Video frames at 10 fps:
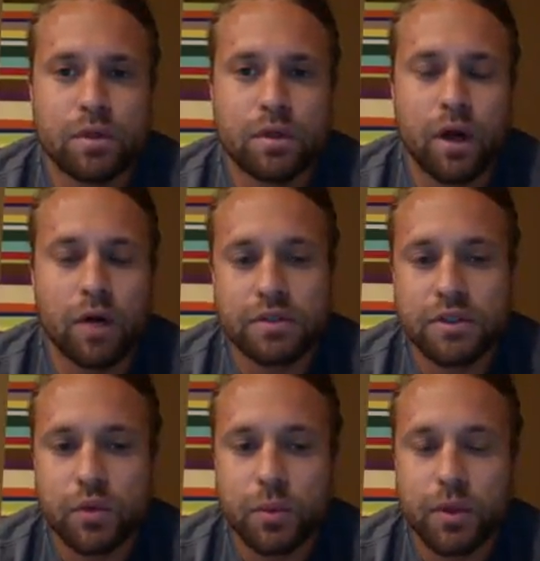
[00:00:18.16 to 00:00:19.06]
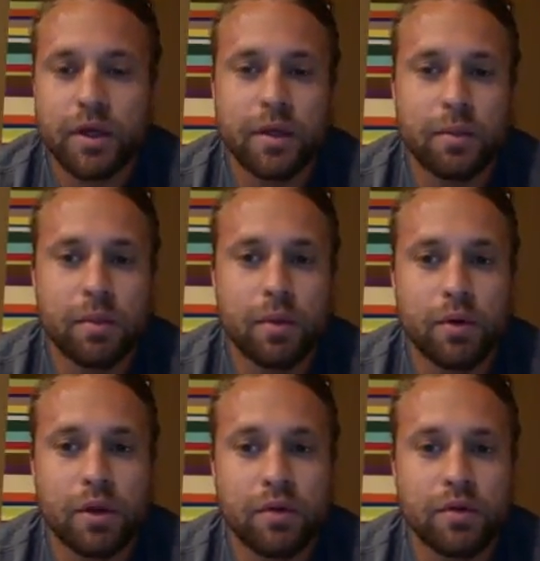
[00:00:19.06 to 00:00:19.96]
Obviously, swimming can be
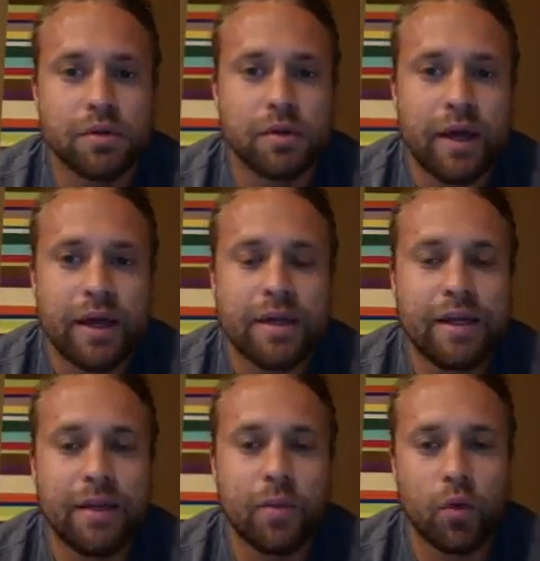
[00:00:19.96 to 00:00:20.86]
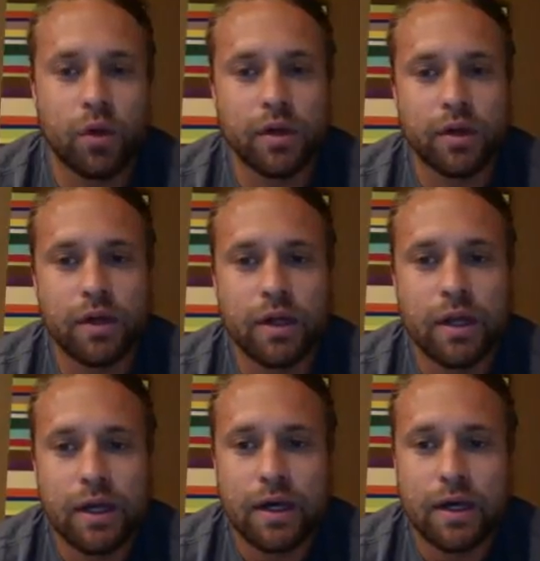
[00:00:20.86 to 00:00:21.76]
both individual and team-oriented,
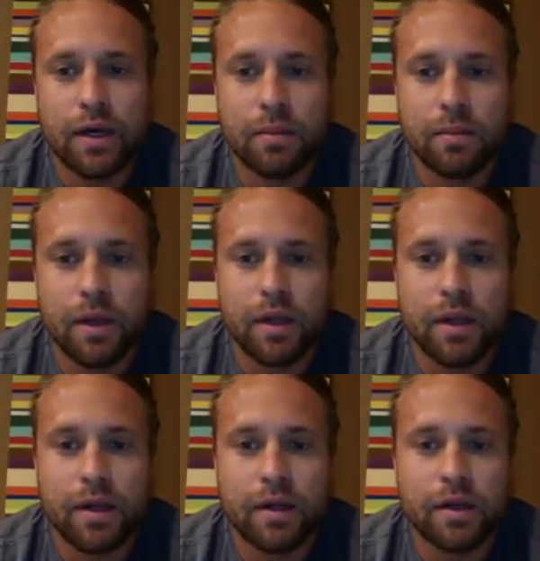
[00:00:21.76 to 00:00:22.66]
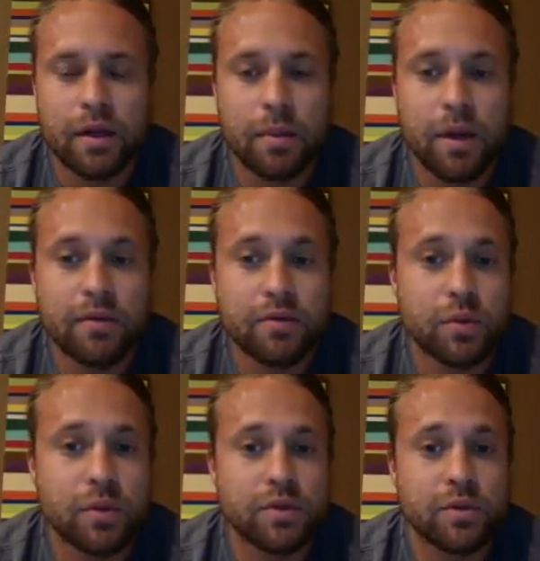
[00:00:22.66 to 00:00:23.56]
and competitive
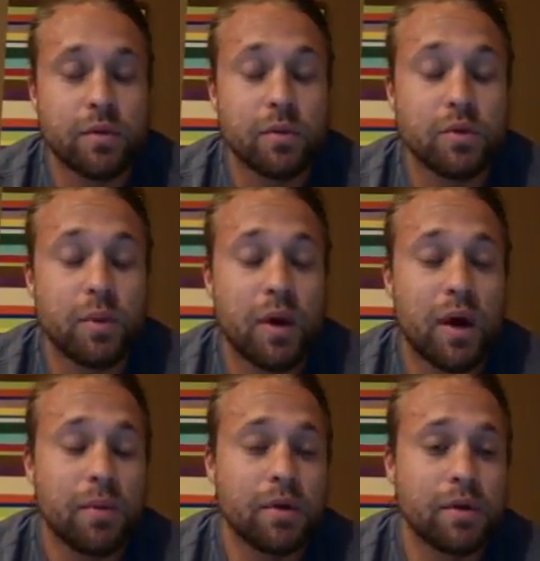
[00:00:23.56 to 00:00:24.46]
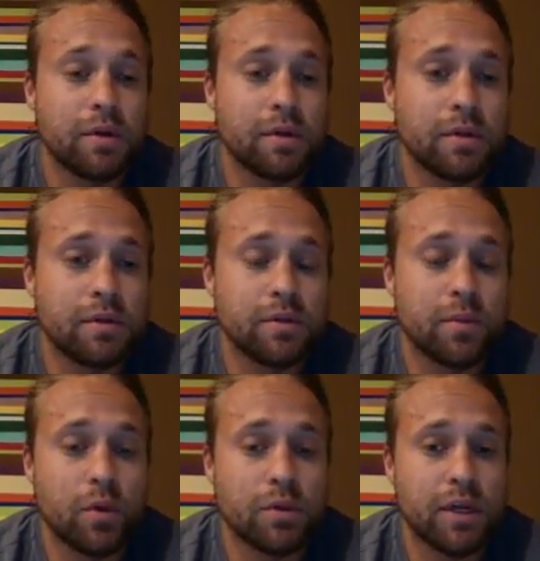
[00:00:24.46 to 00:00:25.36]
swimming is one of the most popular
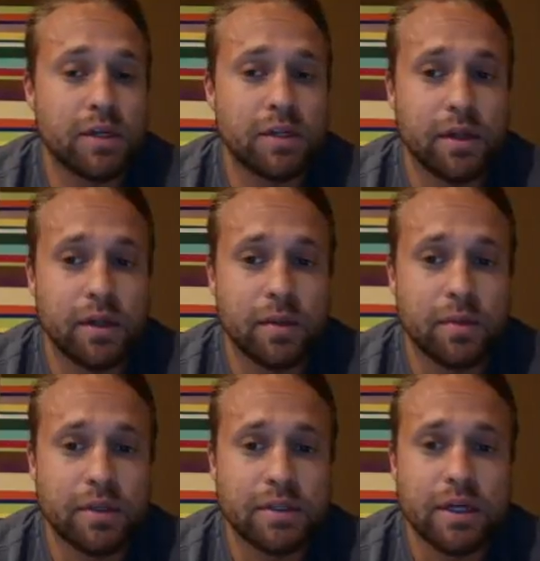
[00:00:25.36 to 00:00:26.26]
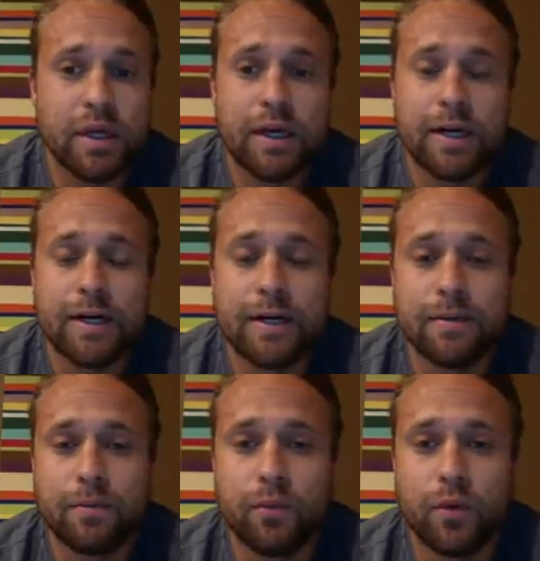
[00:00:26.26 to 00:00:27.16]
sports actually in the Olympics,
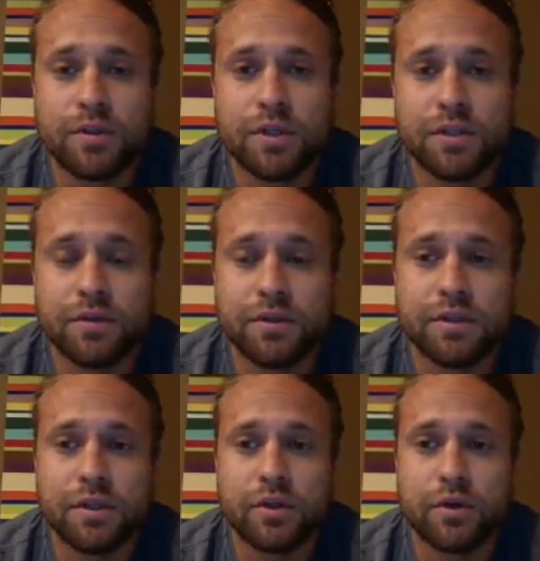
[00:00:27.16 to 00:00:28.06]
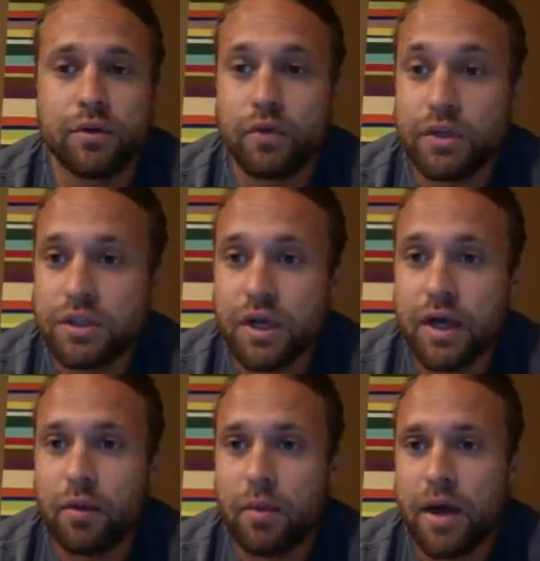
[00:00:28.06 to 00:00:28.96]
with such events including
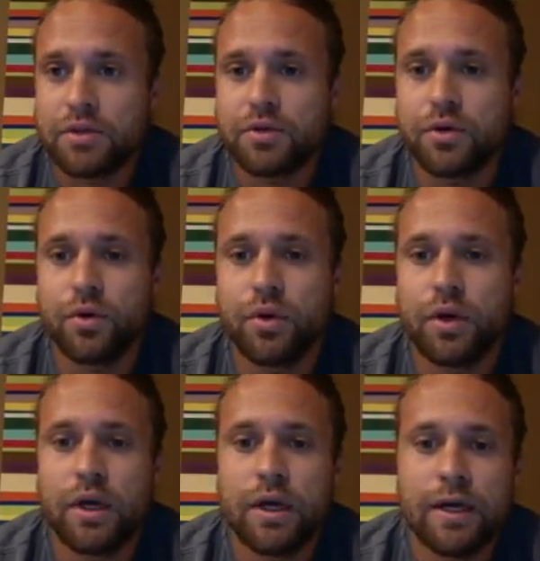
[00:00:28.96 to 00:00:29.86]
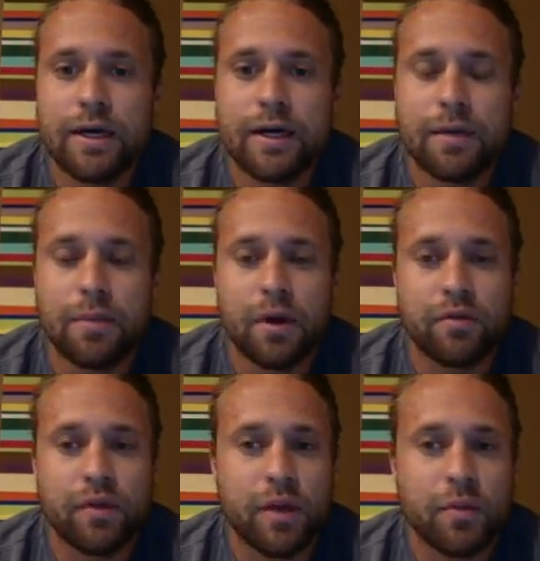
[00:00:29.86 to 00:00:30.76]
freestyle, backstroke,
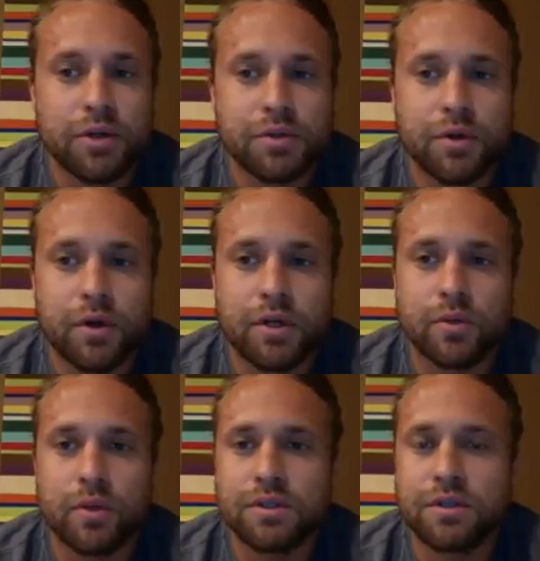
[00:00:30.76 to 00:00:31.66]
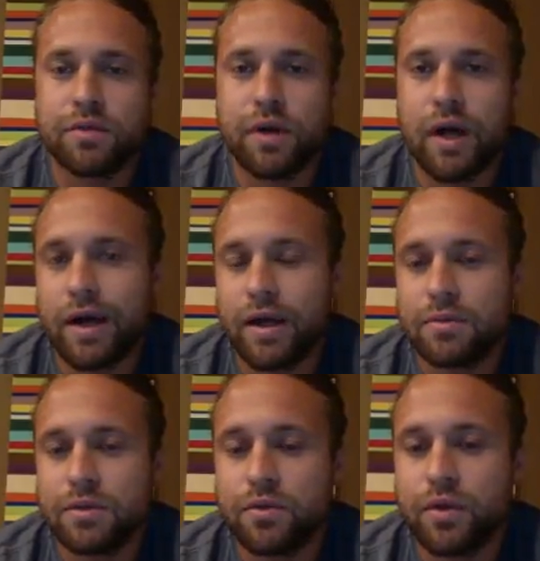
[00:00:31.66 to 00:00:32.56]
butterfly, breaststroke, as well as different
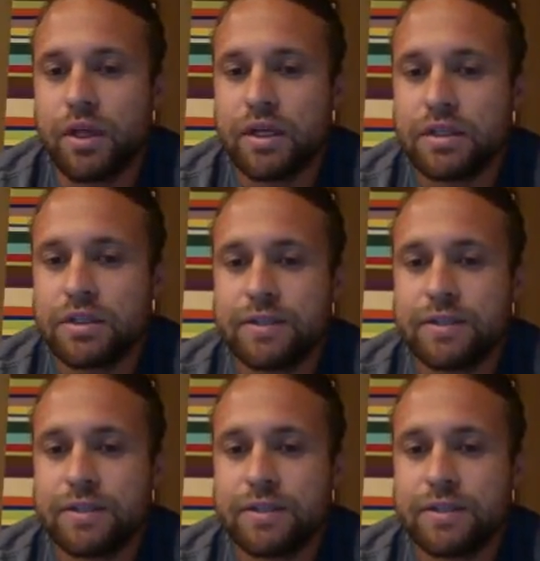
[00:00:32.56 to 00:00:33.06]
IMs and relays.